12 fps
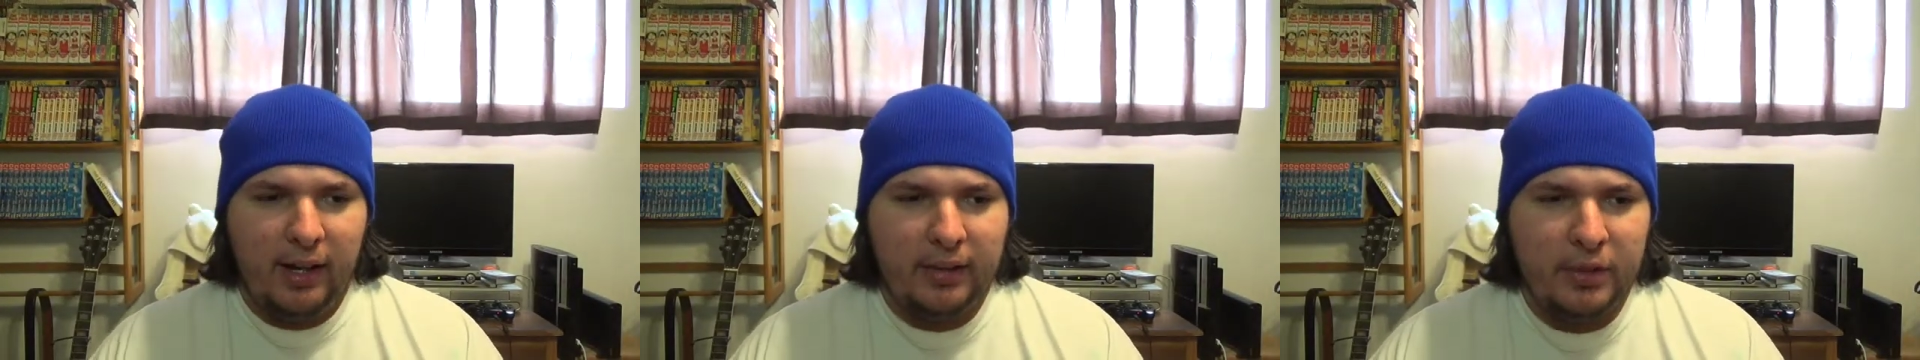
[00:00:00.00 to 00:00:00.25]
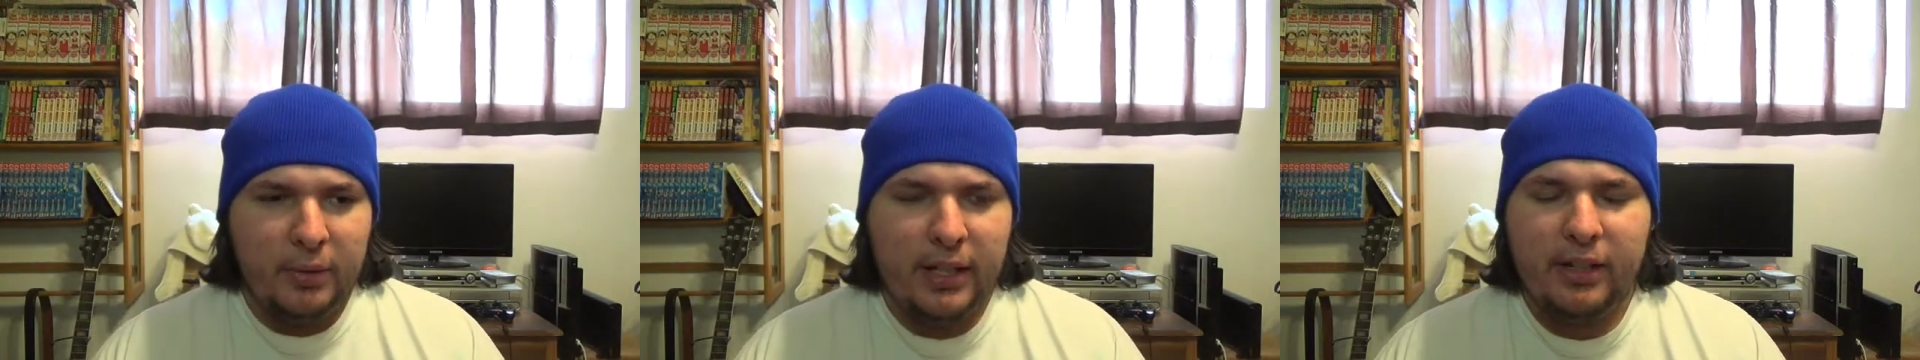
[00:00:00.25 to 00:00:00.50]

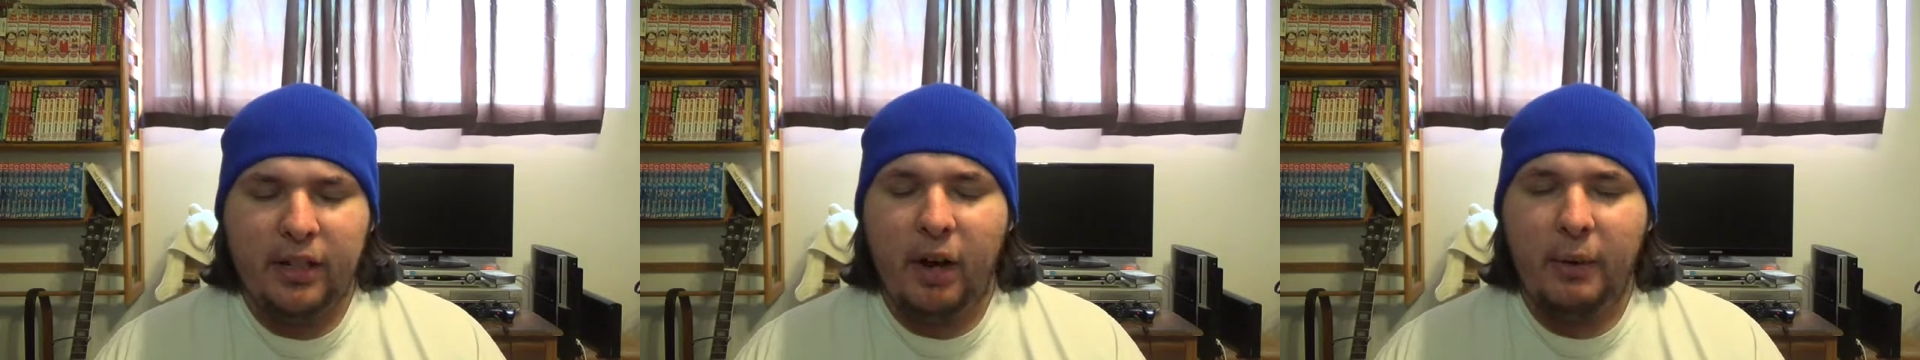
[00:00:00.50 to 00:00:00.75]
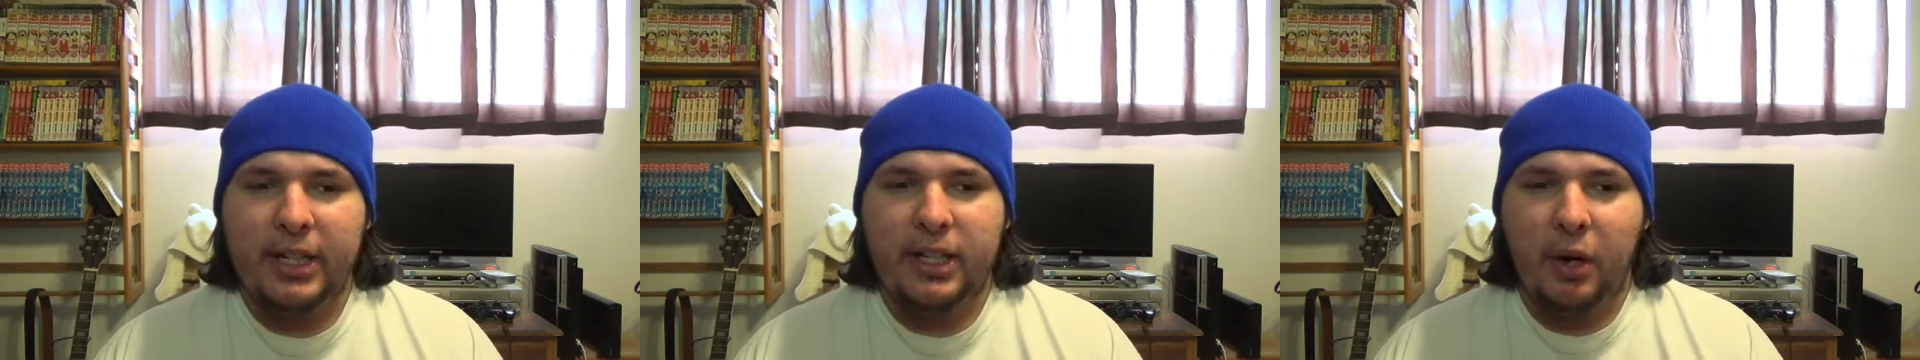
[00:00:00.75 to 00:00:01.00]
you need to
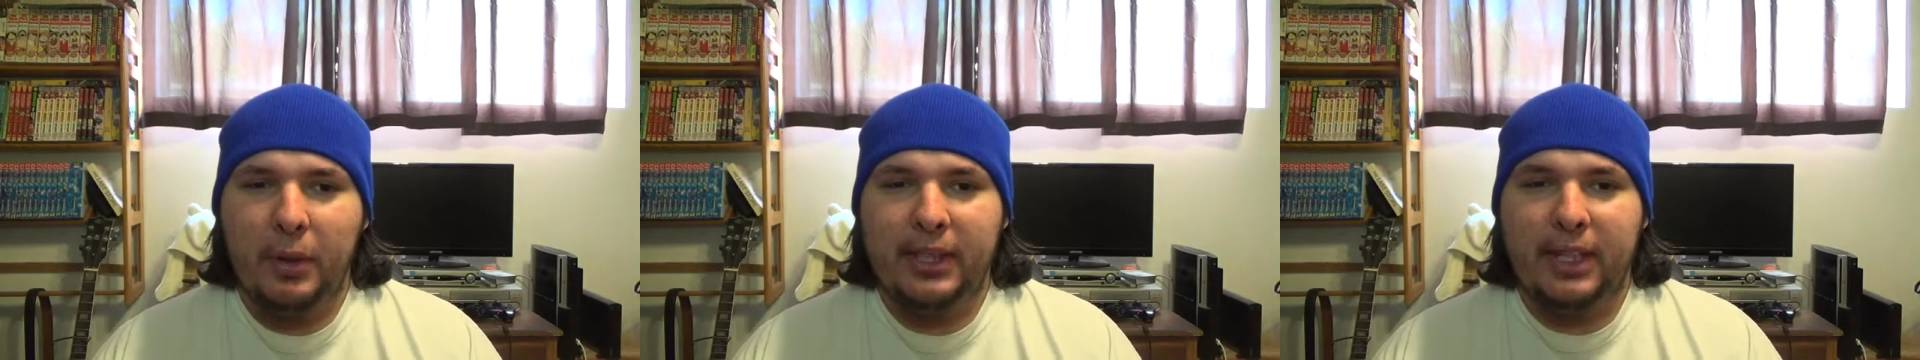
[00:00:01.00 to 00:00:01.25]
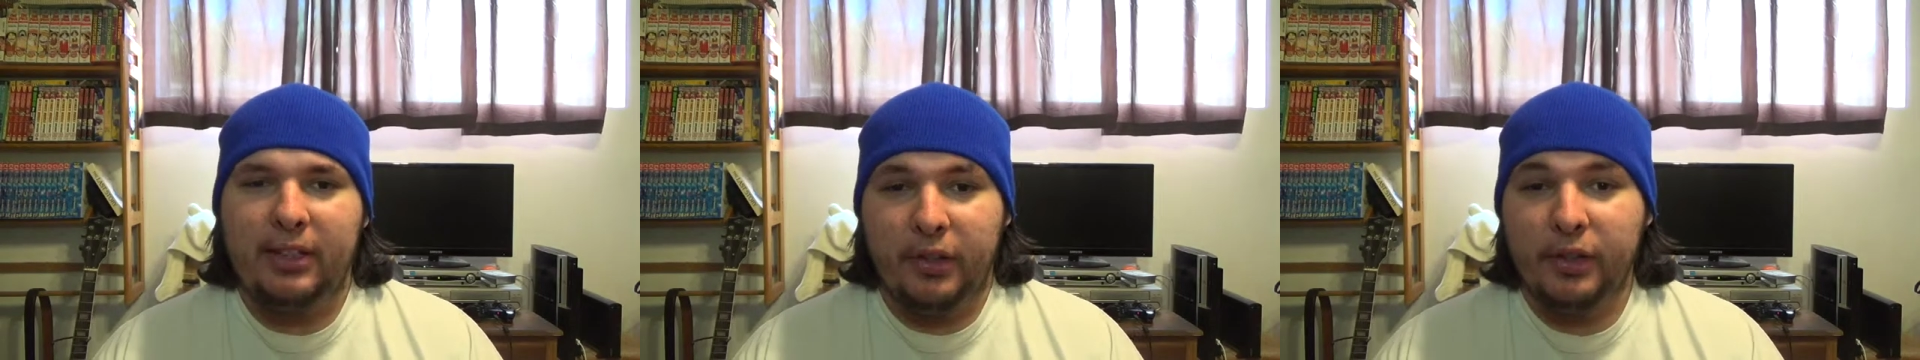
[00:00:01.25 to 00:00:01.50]
go in knowing
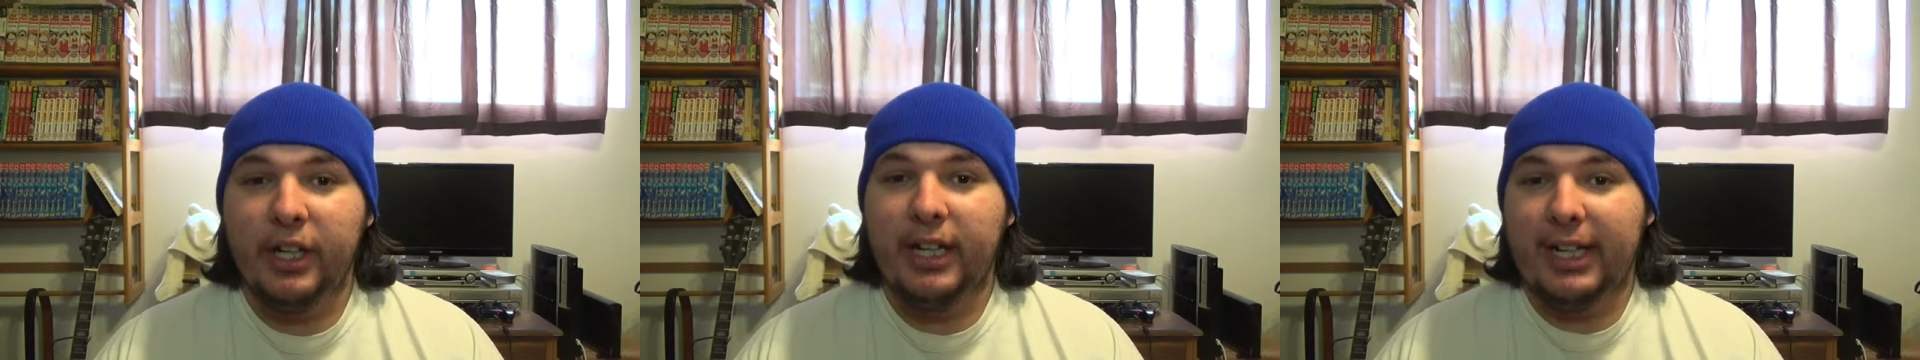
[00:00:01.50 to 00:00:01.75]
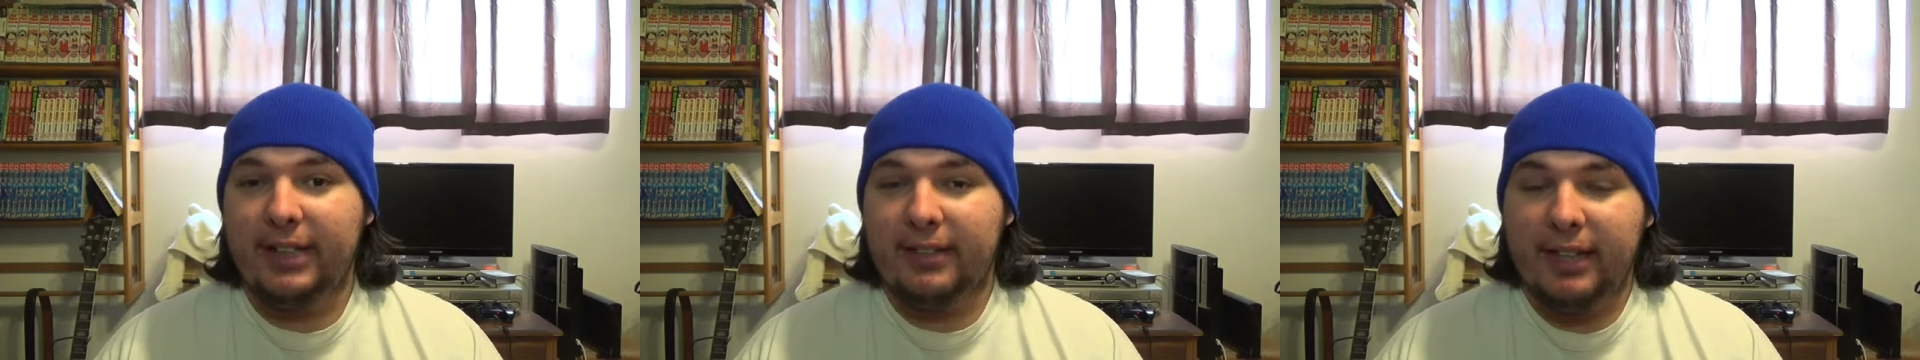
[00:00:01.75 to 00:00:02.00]
that you're gonna get